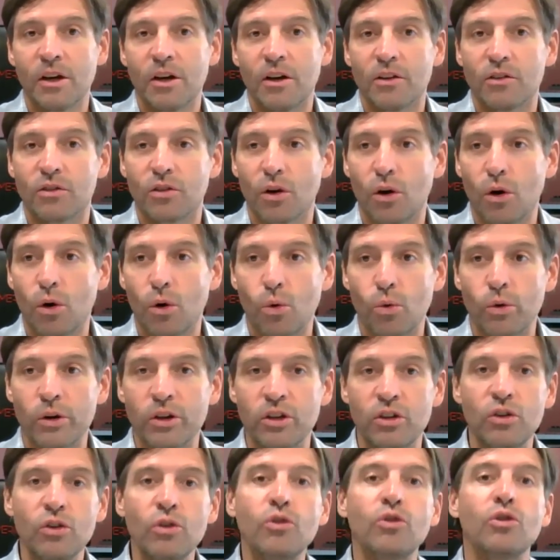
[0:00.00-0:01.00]
So
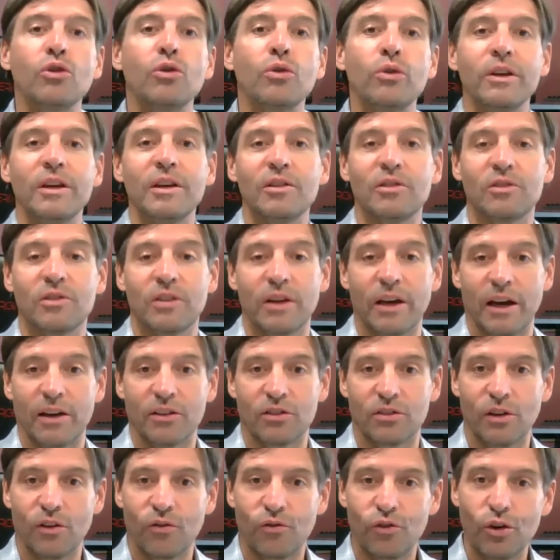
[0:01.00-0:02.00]
when you do these
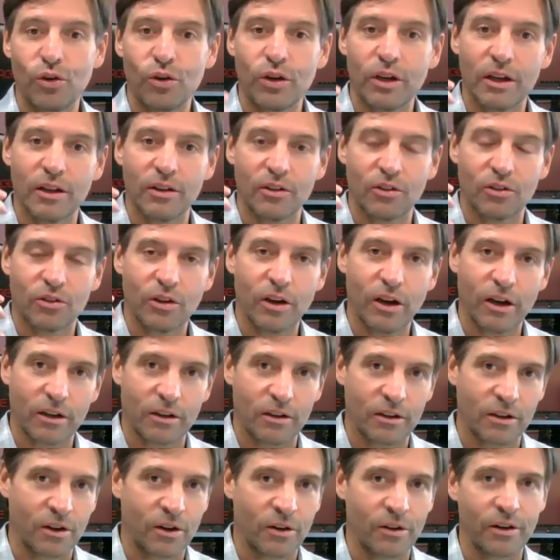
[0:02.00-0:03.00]
tests, if you get stuck,
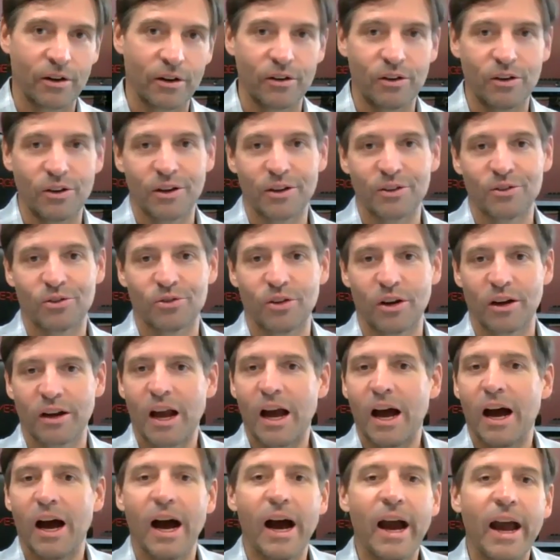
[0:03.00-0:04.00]
and you get stuck,
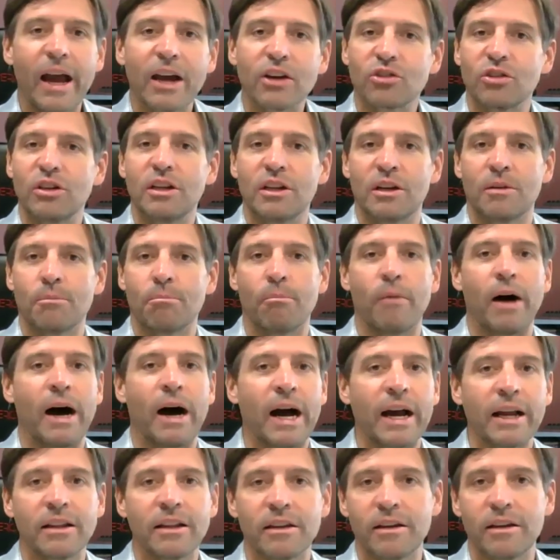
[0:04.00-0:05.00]
I actually didn't
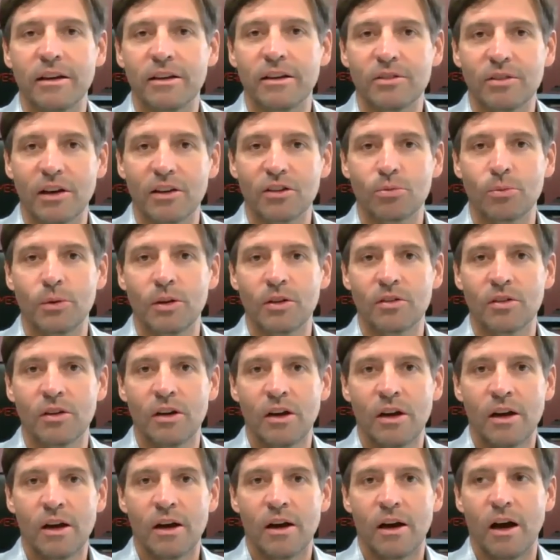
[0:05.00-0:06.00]
mind the assessments
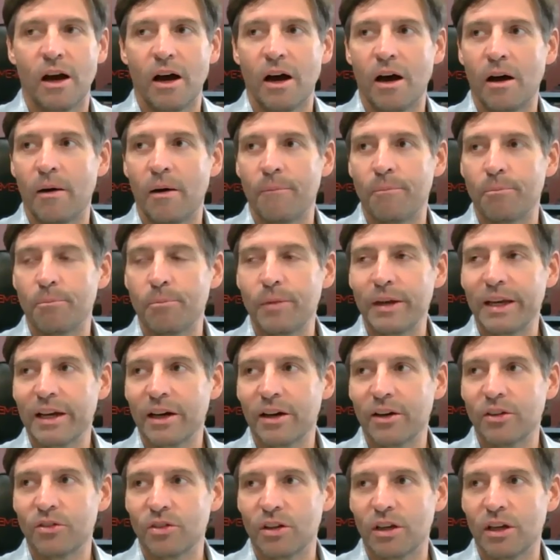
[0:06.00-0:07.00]

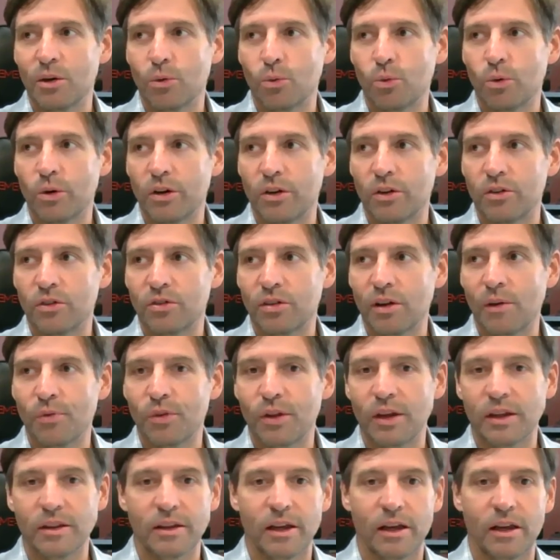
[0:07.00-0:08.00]
because it was
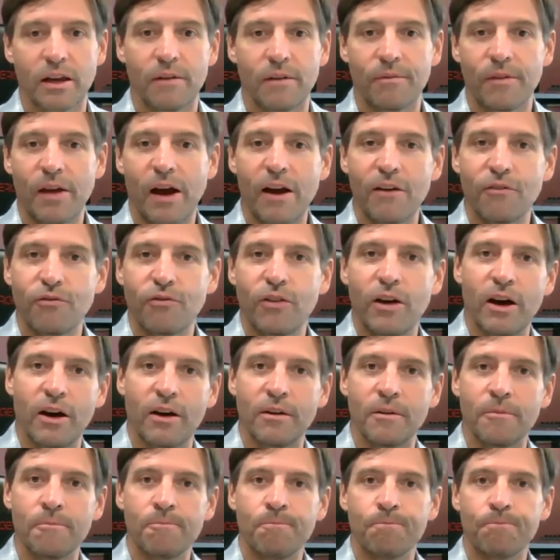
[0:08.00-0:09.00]
something that I
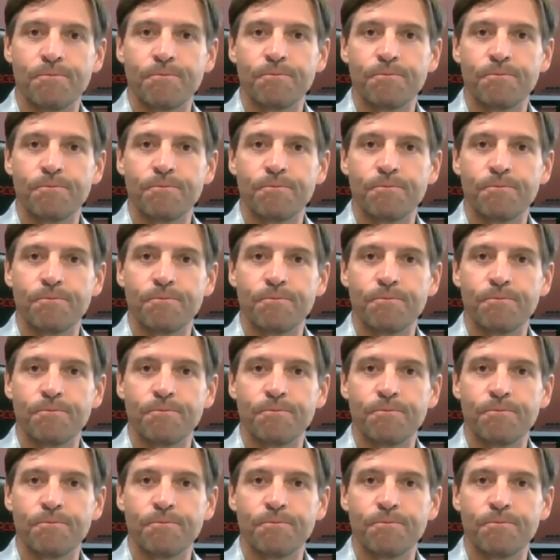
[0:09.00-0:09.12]
found